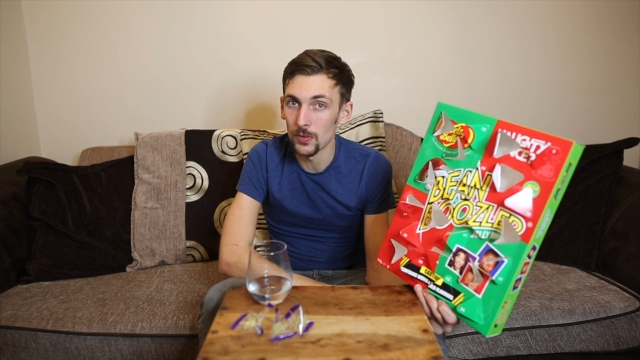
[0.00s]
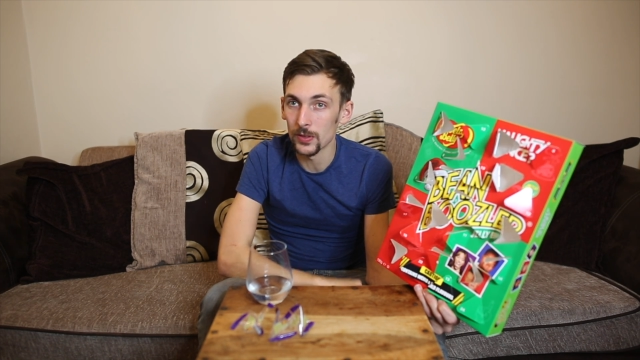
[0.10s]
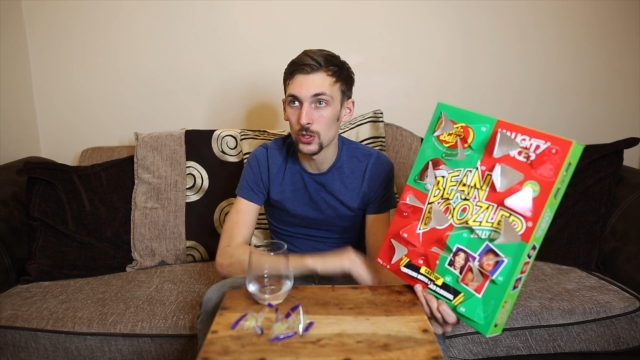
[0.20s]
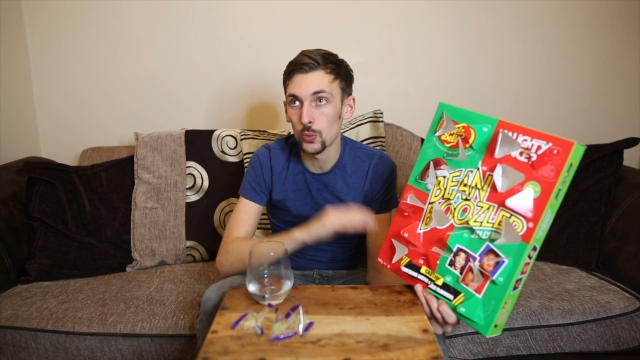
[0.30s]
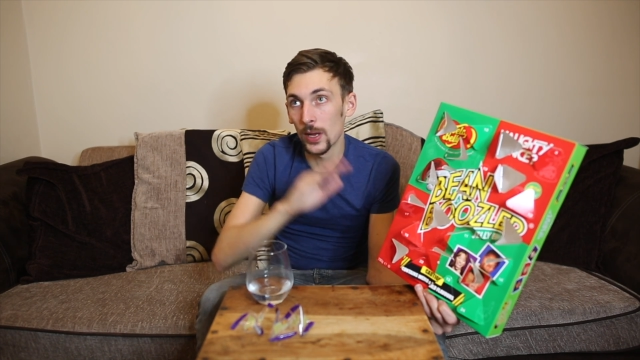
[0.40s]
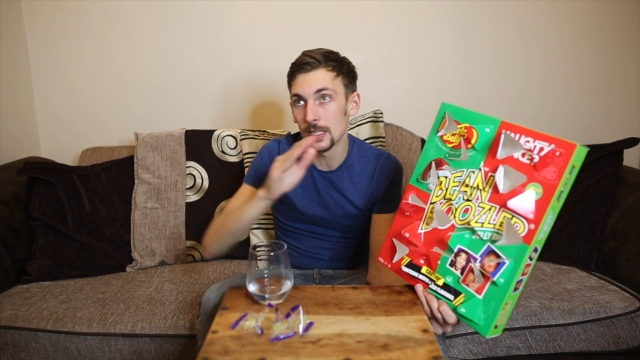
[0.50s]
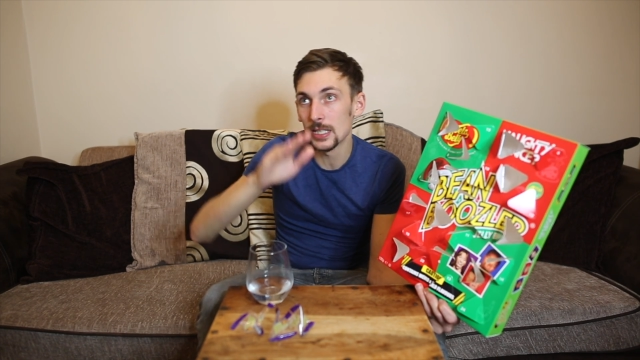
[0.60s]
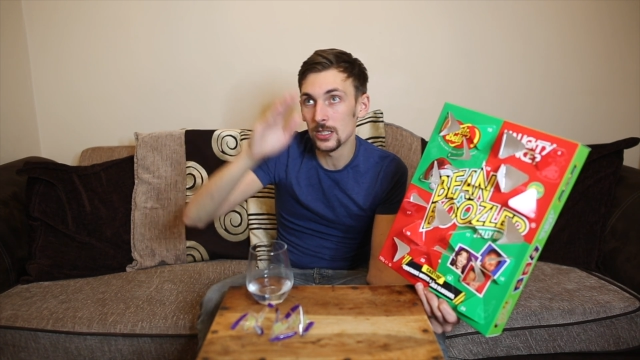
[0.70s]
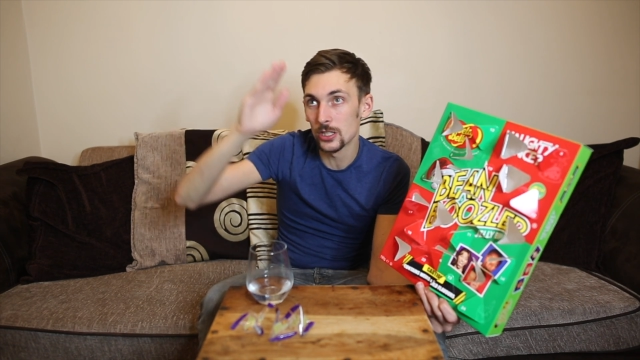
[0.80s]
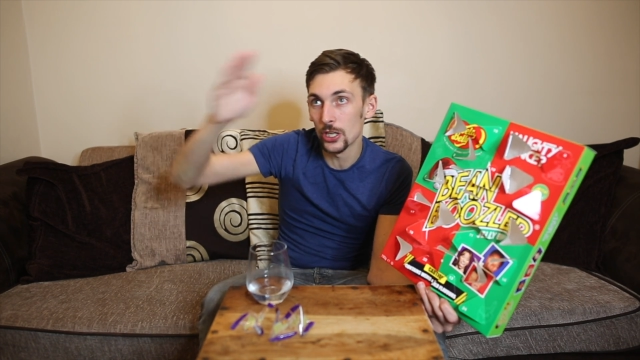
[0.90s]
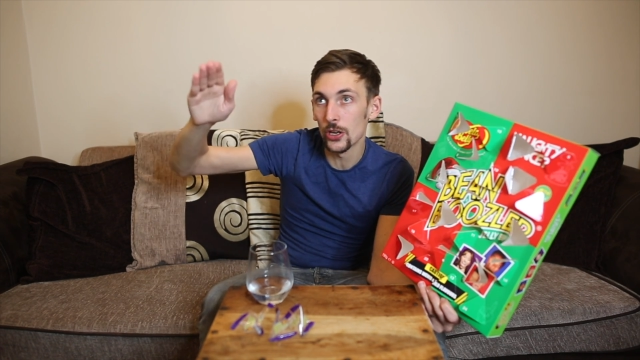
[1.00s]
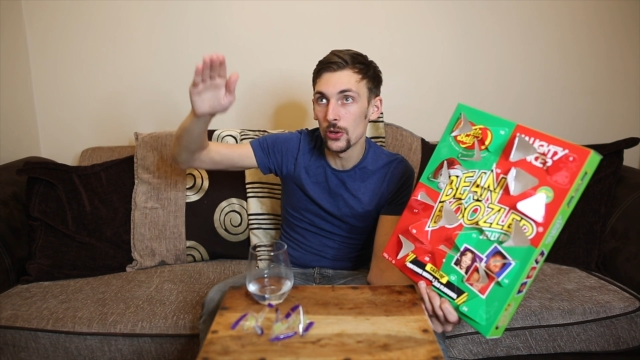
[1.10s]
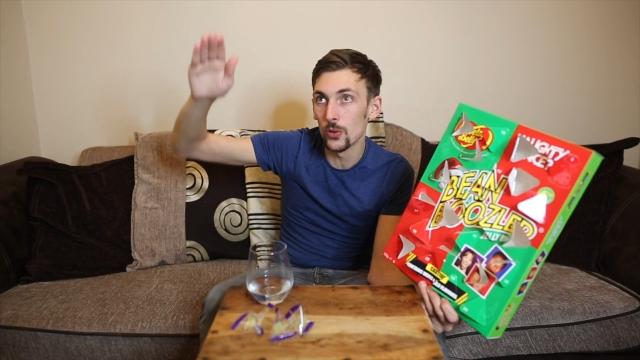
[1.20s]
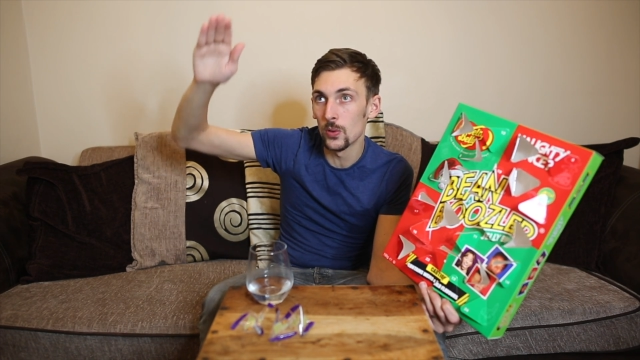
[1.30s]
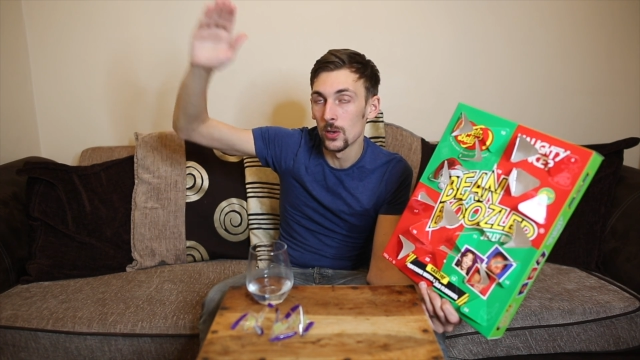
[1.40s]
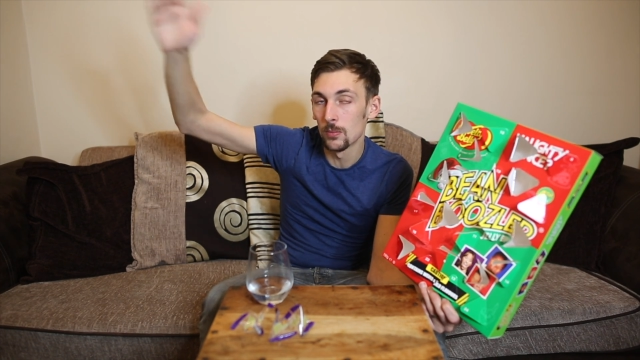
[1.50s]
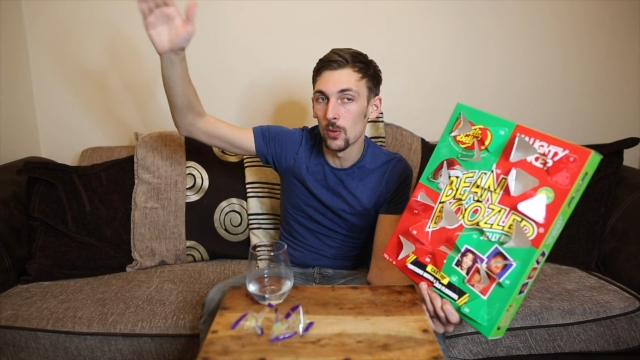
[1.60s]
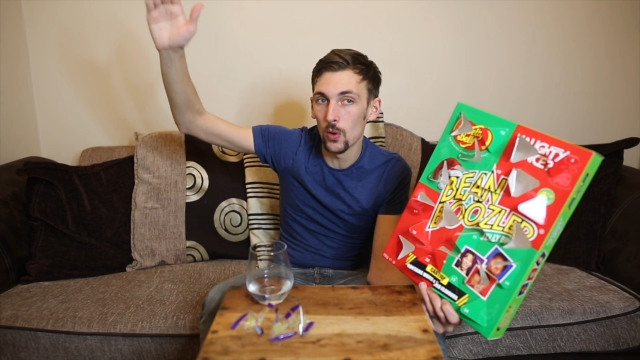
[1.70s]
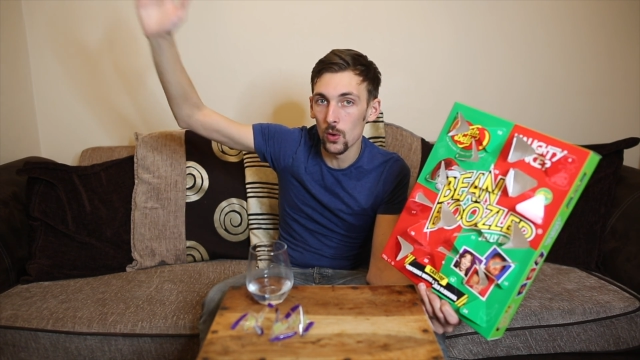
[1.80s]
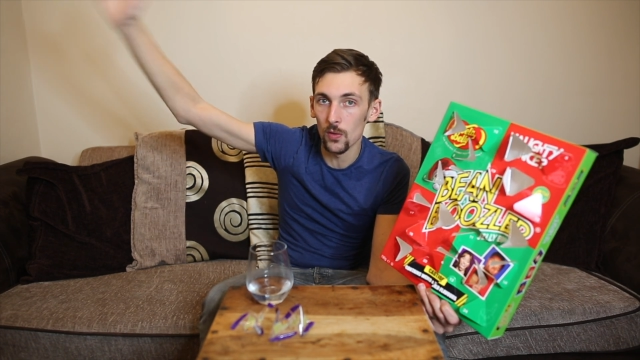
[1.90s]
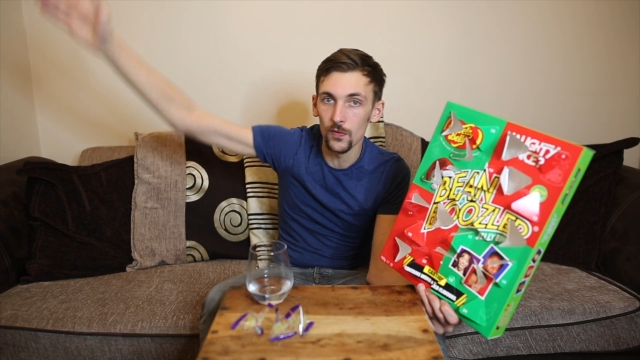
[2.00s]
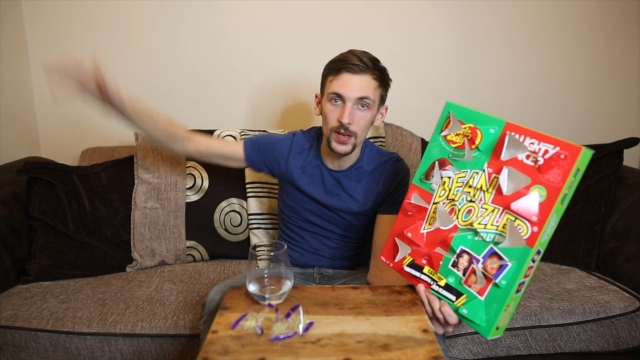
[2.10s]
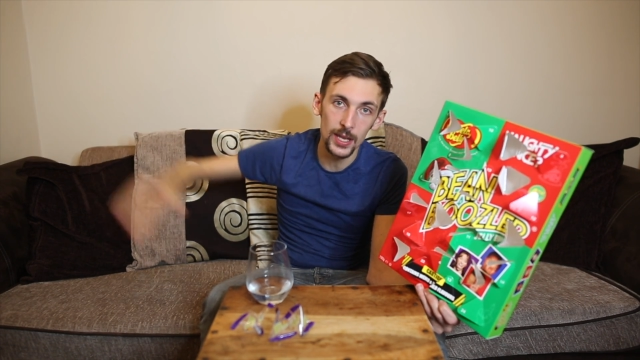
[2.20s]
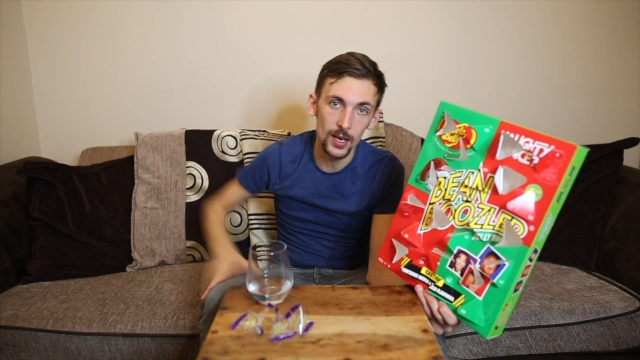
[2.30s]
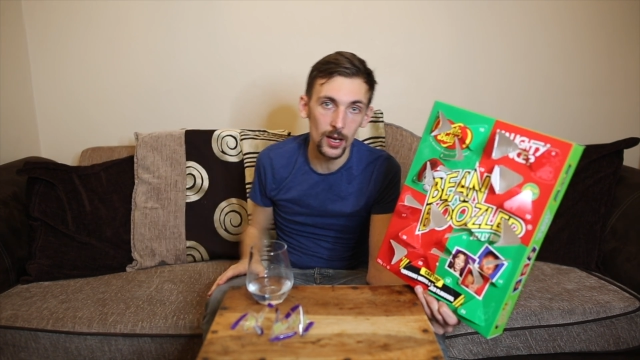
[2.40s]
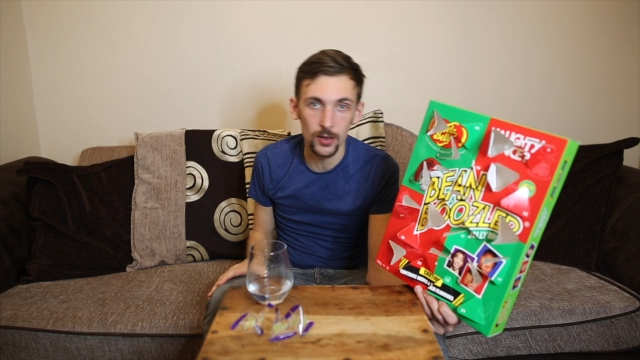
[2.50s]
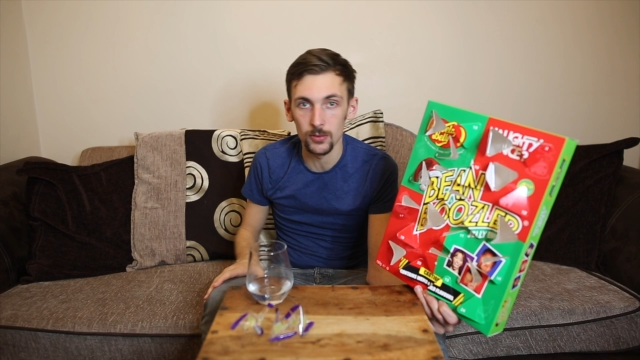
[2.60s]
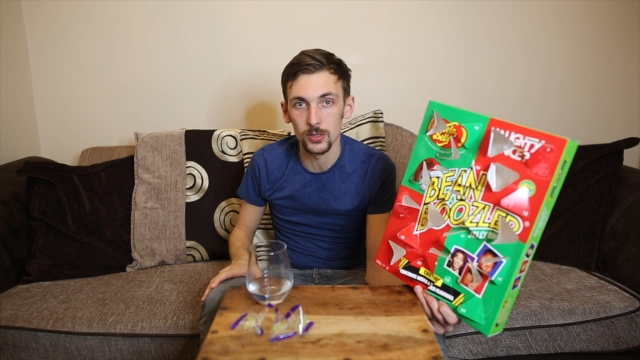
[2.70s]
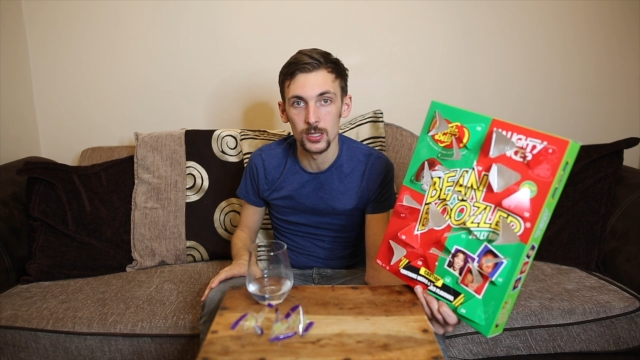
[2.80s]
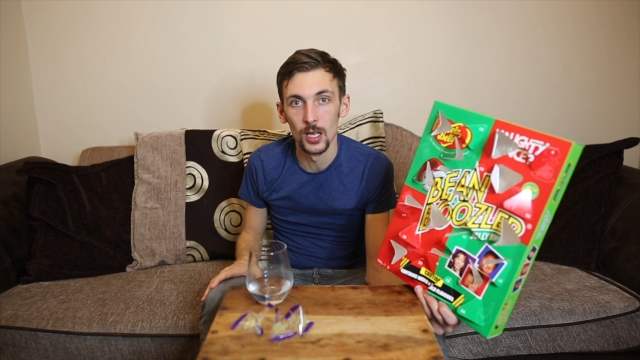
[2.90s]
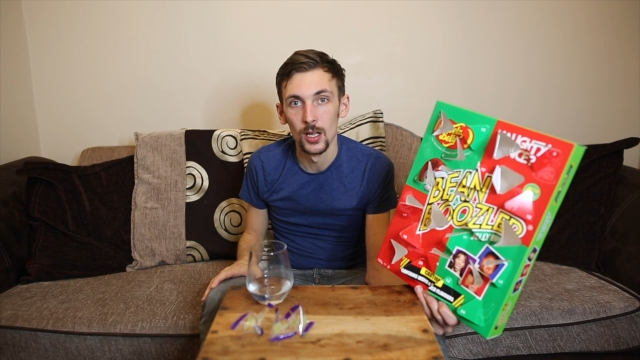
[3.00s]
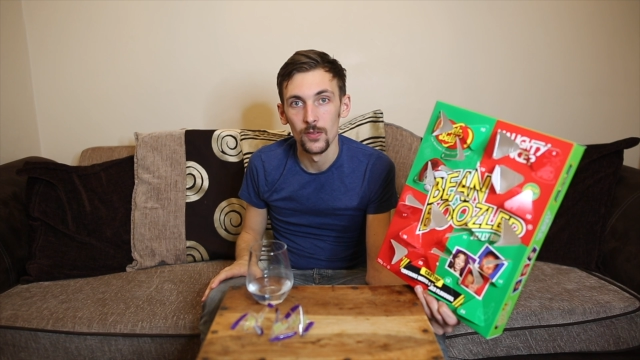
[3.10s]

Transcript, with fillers: with 22 more videos